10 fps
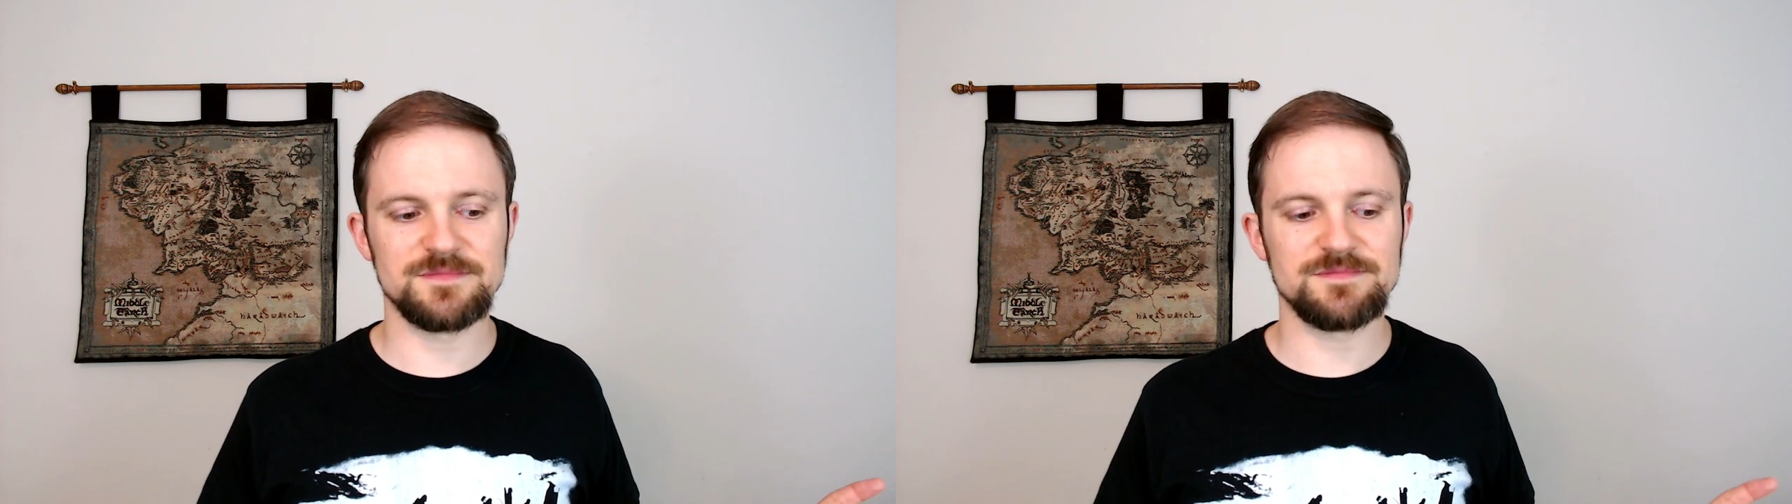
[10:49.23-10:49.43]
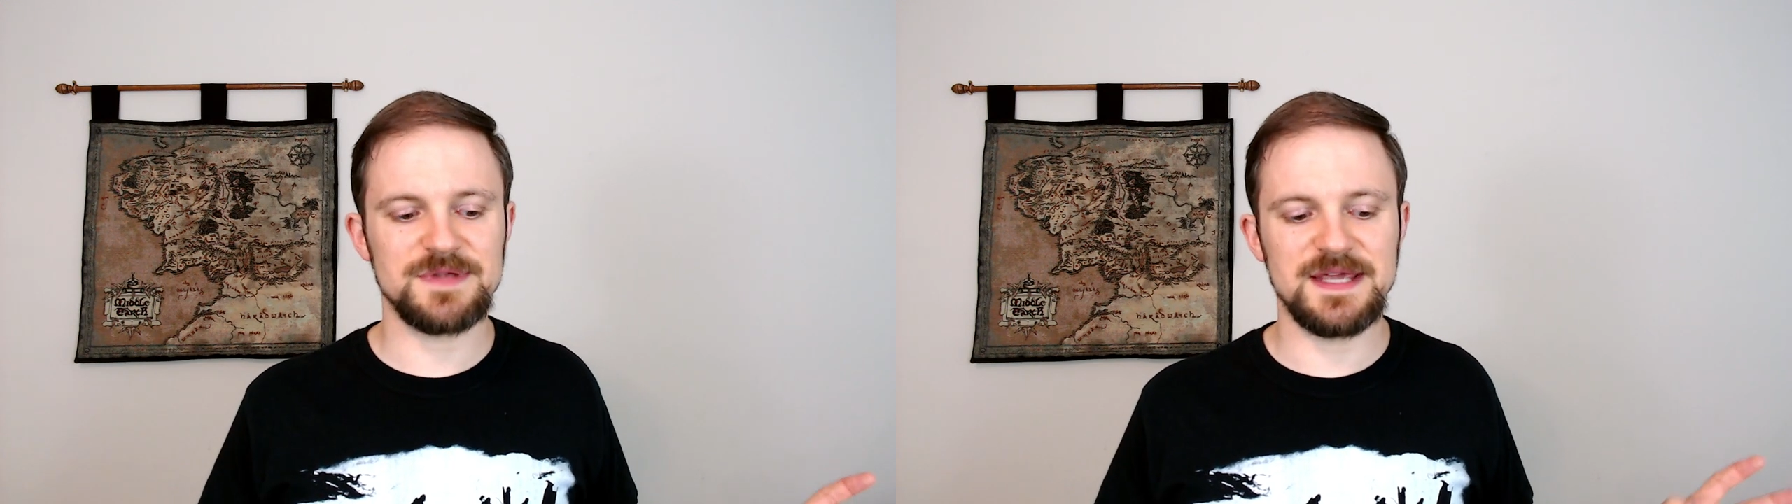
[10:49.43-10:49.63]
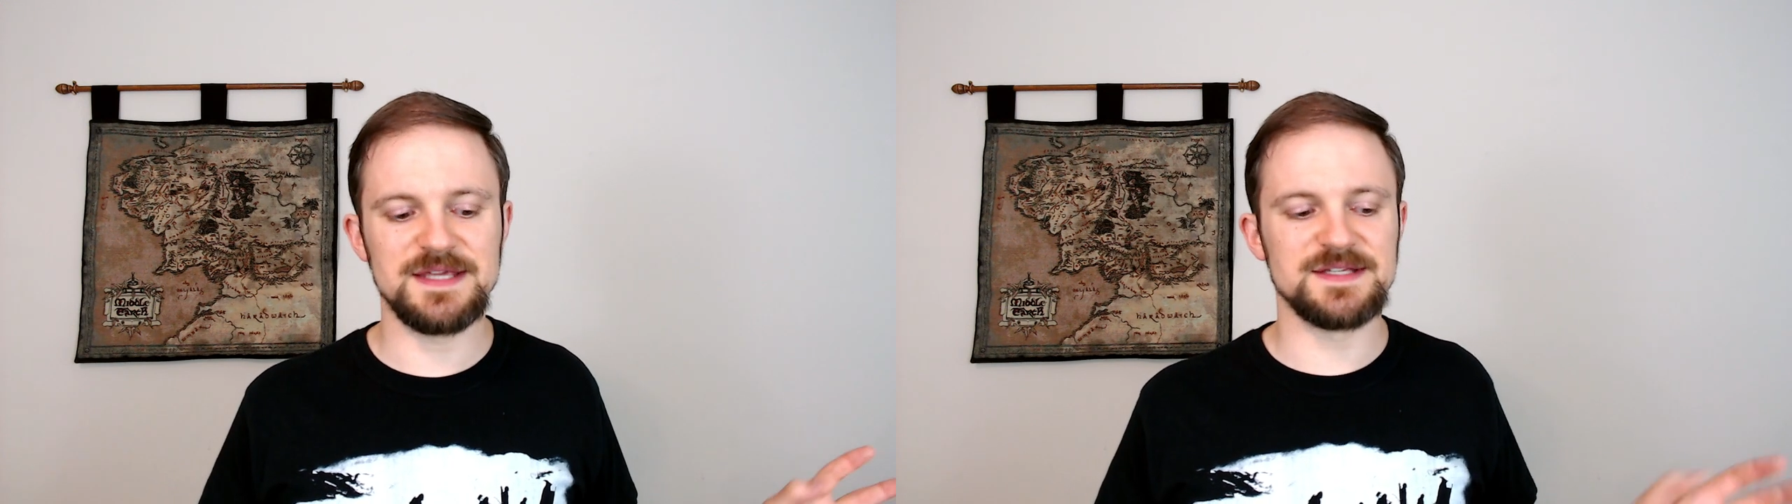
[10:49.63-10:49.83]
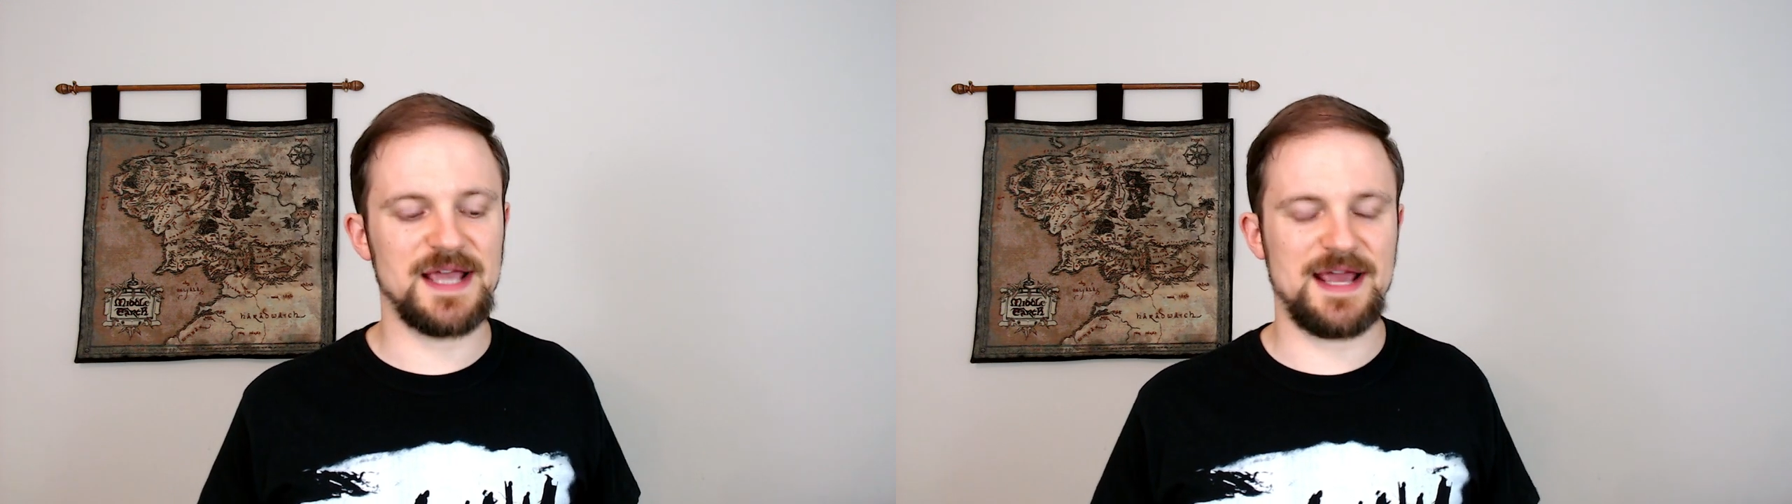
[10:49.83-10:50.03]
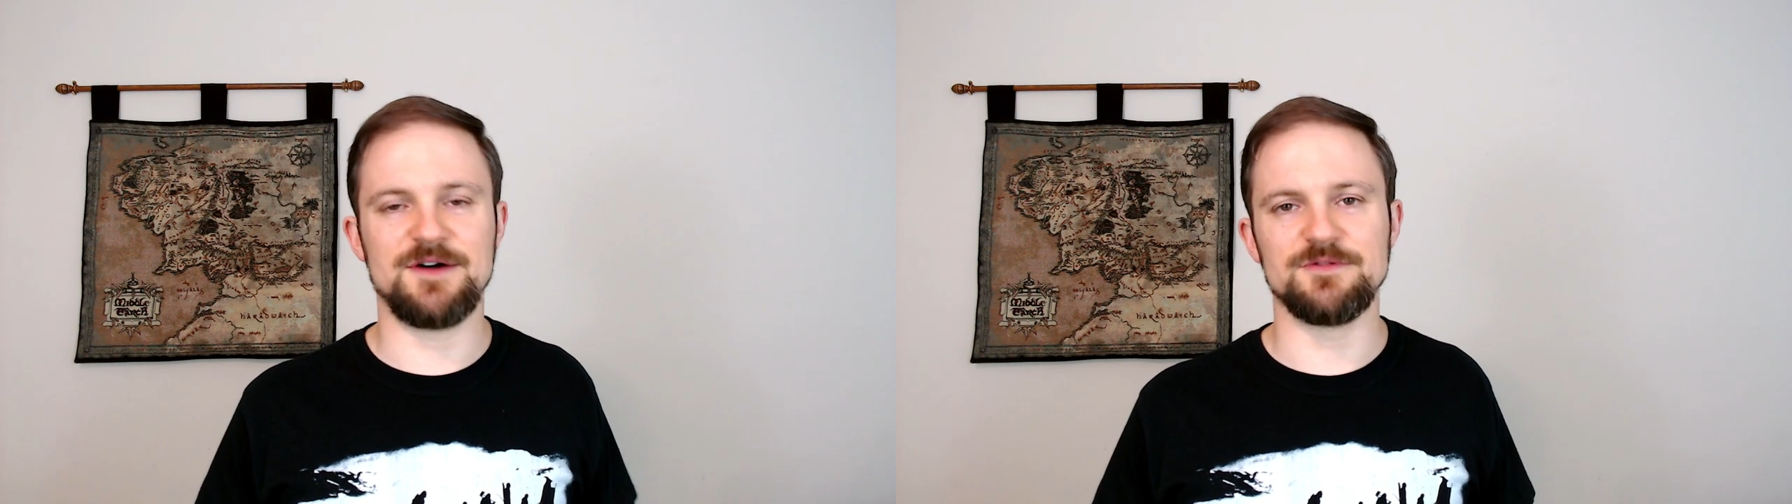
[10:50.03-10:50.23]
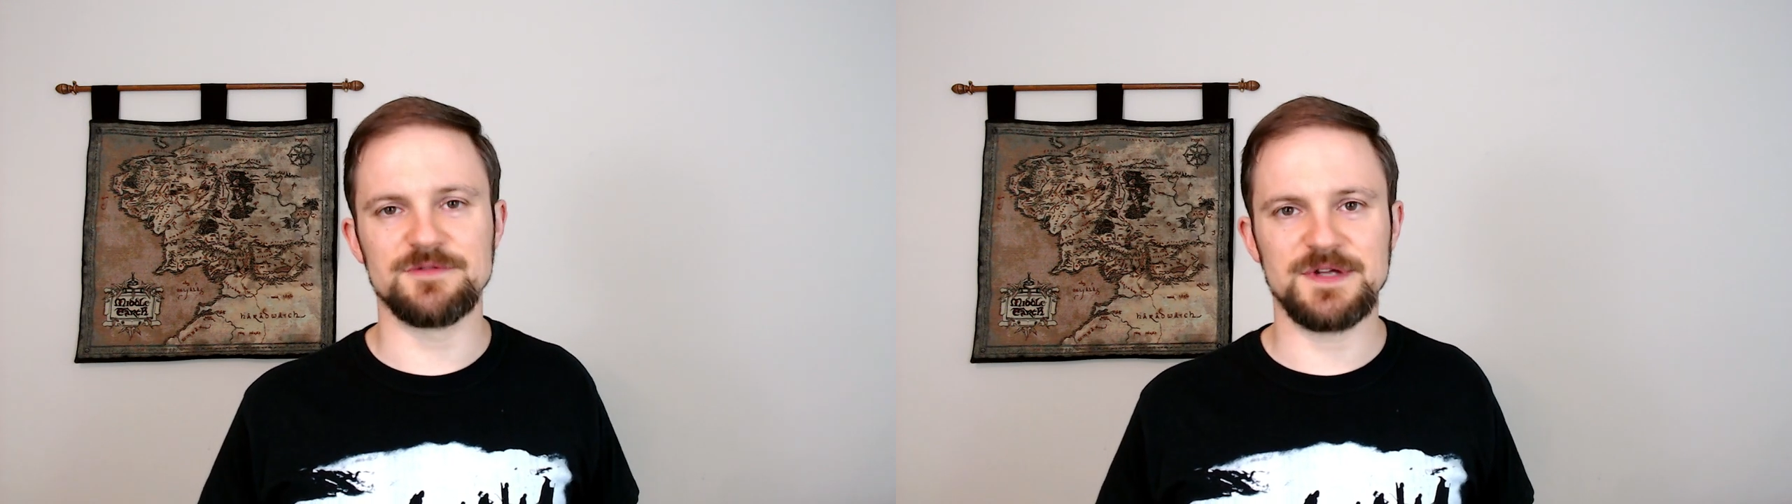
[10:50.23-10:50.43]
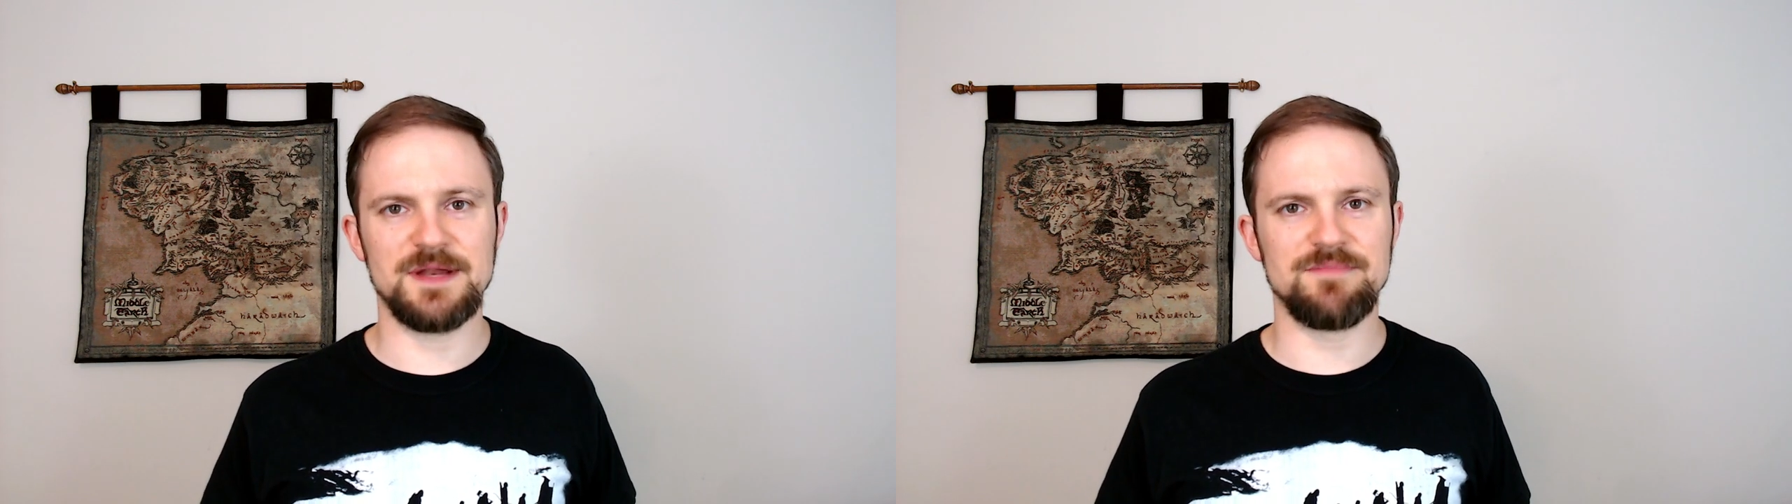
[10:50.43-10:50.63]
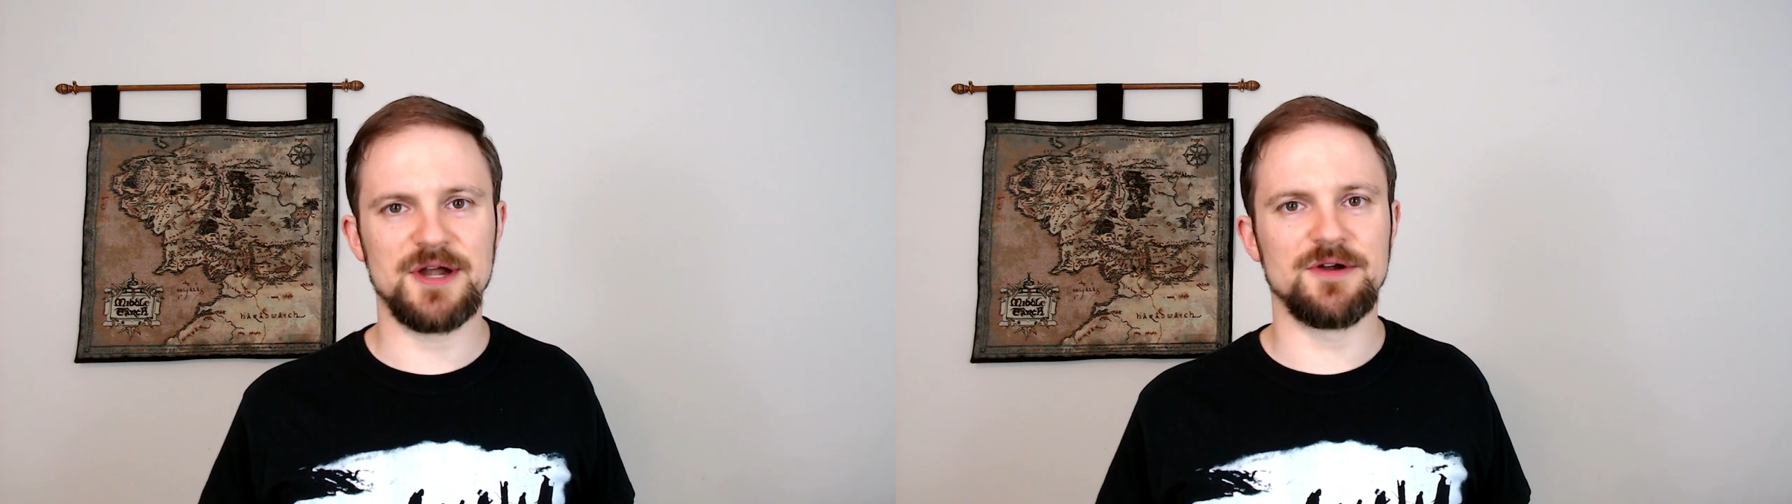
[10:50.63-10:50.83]
he's out,
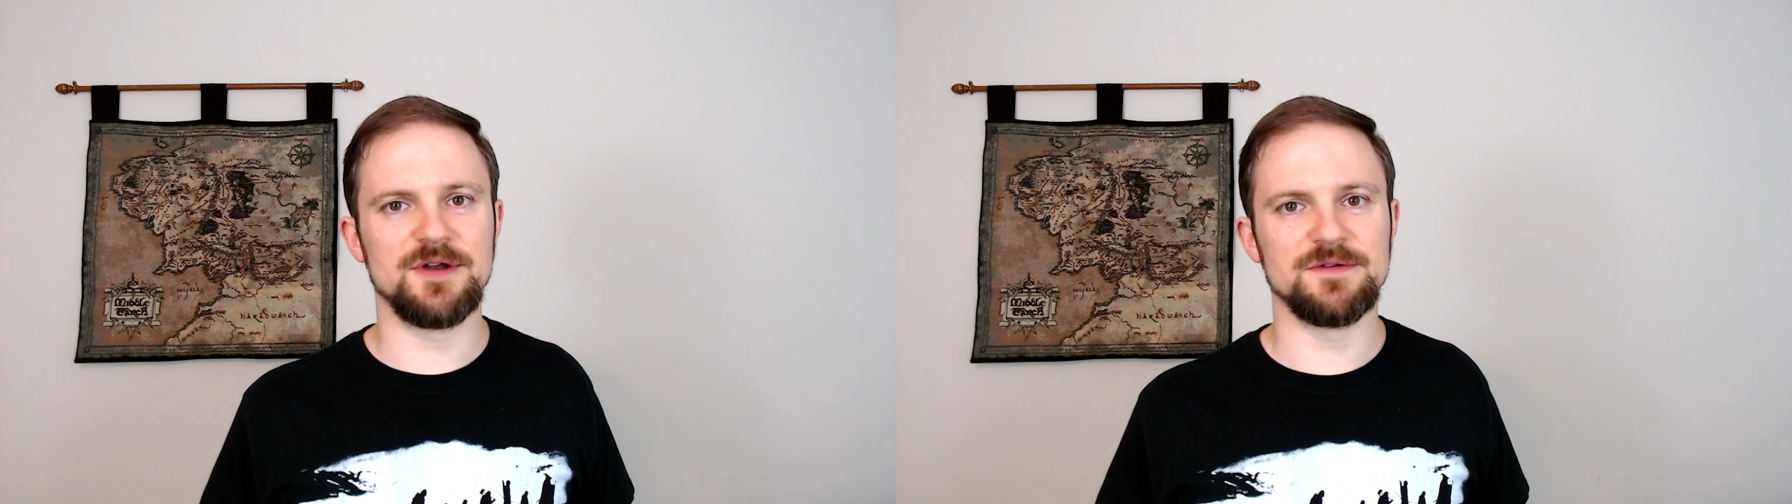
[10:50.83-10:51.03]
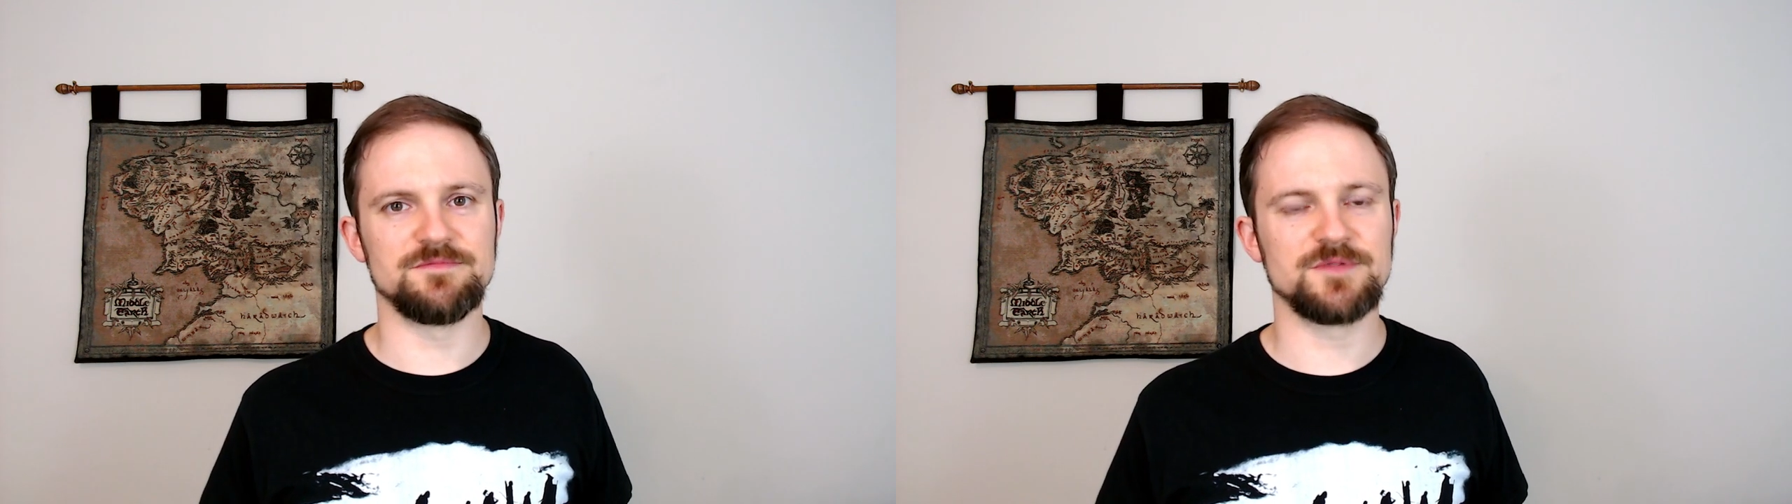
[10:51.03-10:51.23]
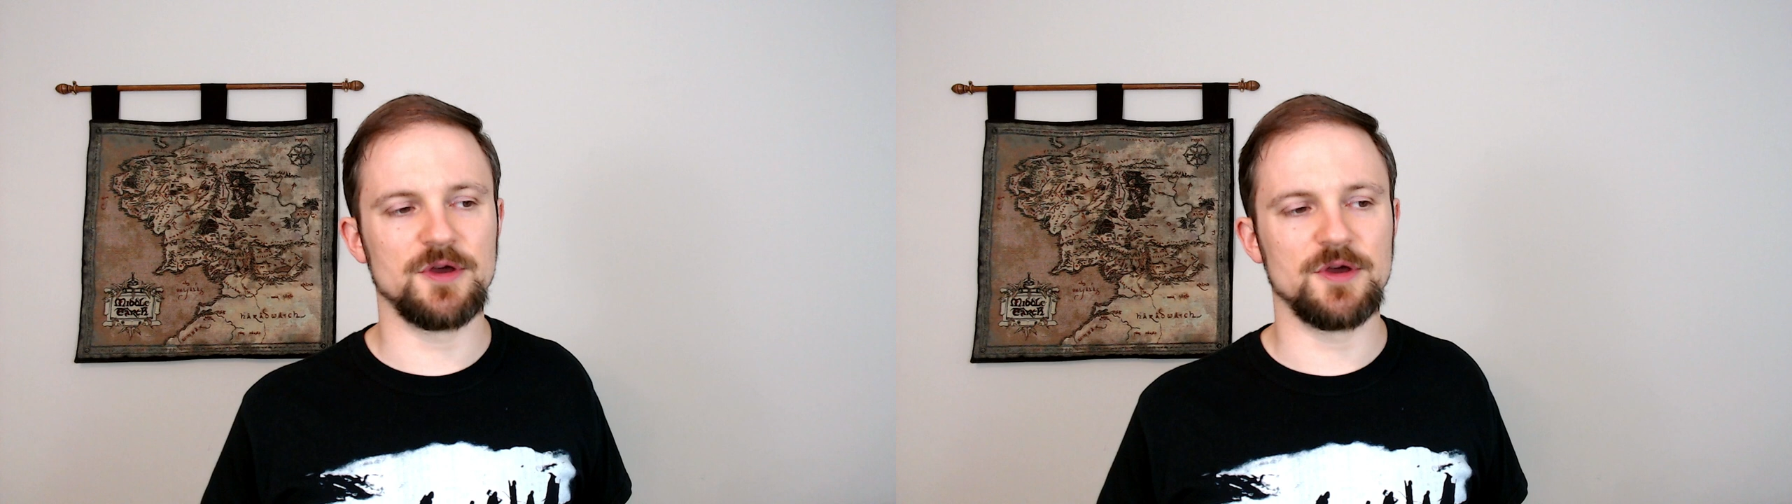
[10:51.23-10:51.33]
and Beren